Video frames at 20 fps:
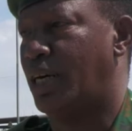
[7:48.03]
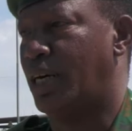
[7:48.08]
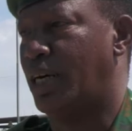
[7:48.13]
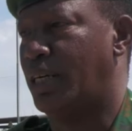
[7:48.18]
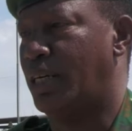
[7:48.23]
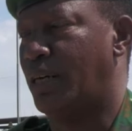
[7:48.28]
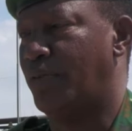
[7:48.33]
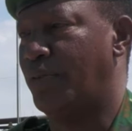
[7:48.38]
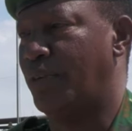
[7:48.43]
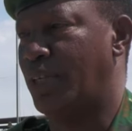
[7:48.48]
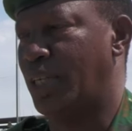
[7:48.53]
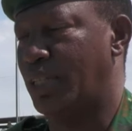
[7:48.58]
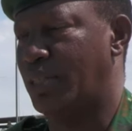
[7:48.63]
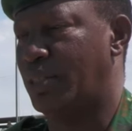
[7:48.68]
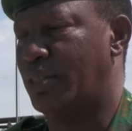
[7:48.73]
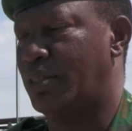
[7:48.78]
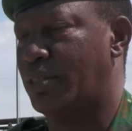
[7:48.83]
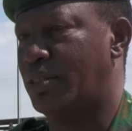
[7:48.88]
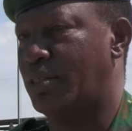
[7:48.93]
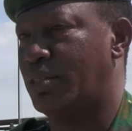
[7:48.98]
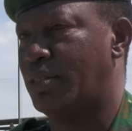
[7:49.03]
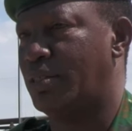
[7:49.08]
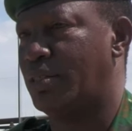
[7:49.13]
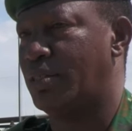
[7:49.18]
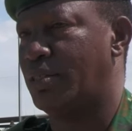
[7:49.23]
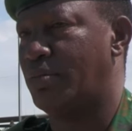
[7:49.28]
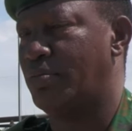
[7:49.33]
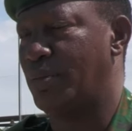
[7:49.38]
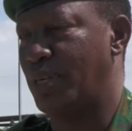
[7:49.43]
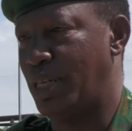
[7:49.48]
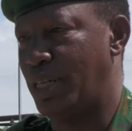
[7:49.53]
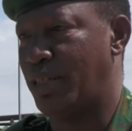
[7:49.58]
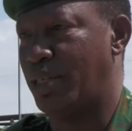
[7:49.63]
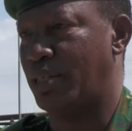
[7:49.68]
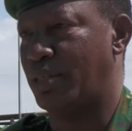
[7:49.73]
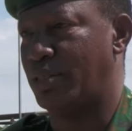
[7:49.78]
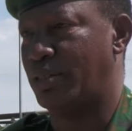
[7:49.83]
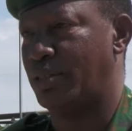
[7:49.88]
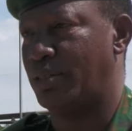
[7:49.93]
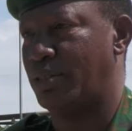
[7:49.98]
I have get many
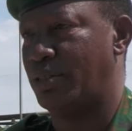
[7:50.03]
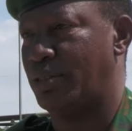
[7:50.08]
things.